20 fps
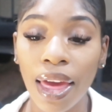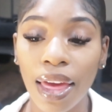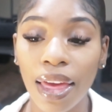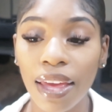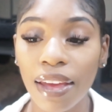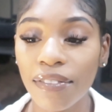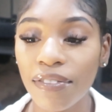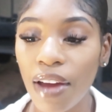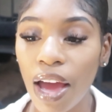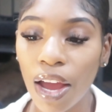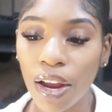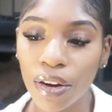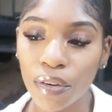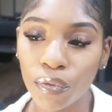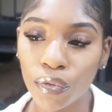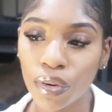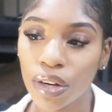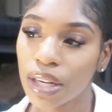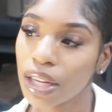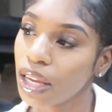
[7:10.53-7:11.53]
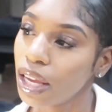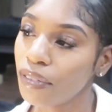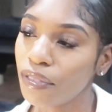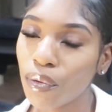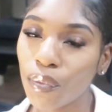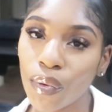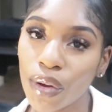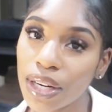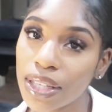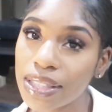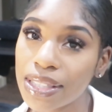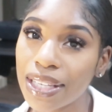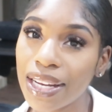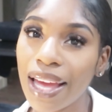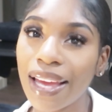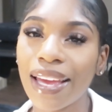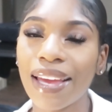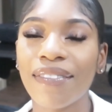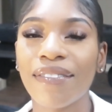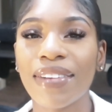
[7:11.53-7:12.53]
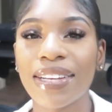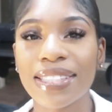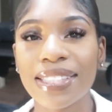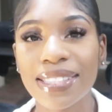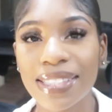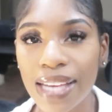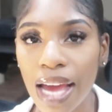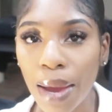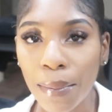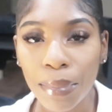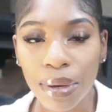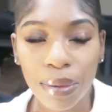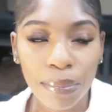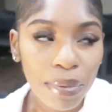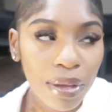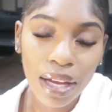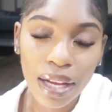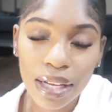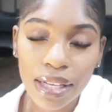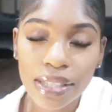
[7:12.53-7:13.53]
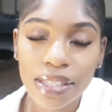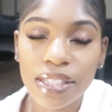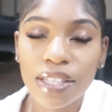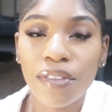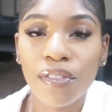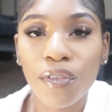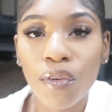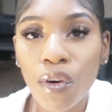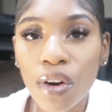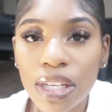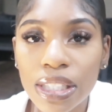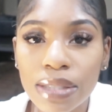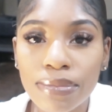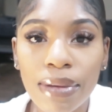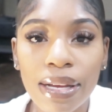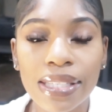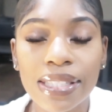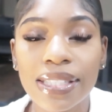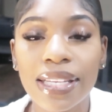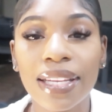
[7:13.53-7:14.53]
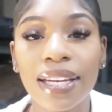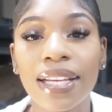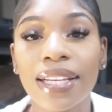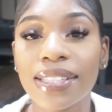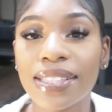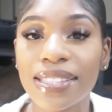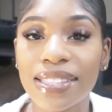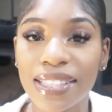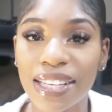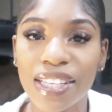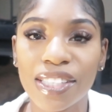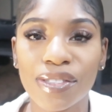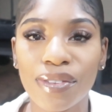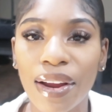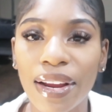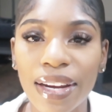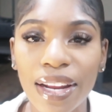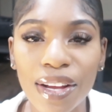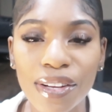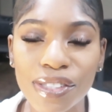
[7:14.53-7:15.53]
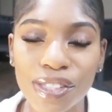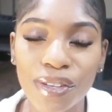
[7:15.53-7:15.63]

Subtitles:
if I really even wanted to like invest the time in it, because of course my son is 6 right now,